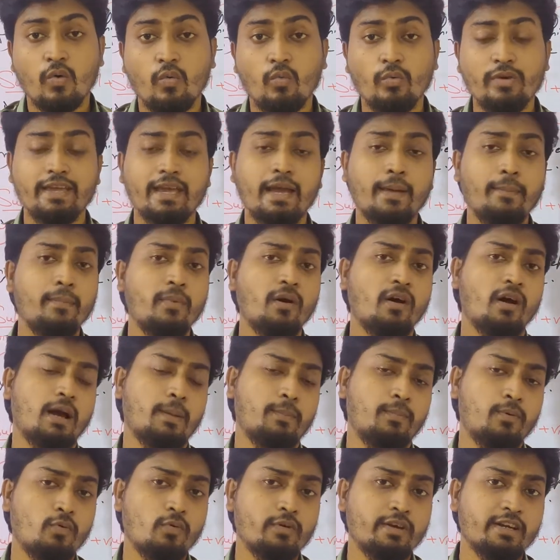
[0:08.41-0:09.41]
We have
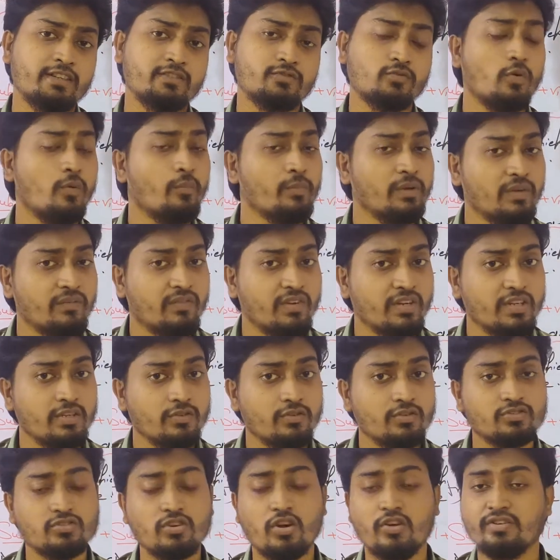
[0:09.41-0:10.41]
uploaded so many
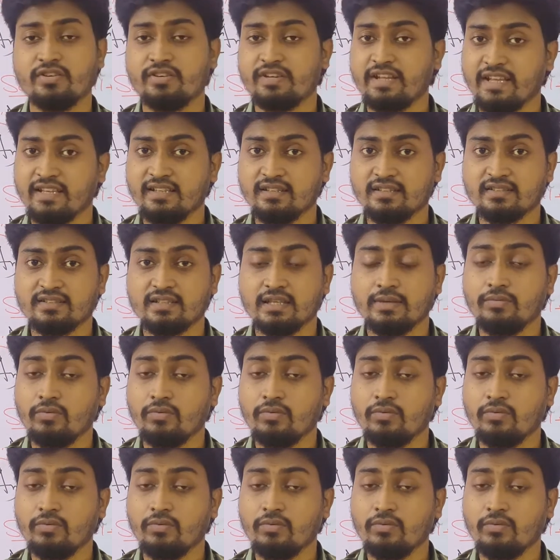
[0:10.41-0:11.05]
videos on tense.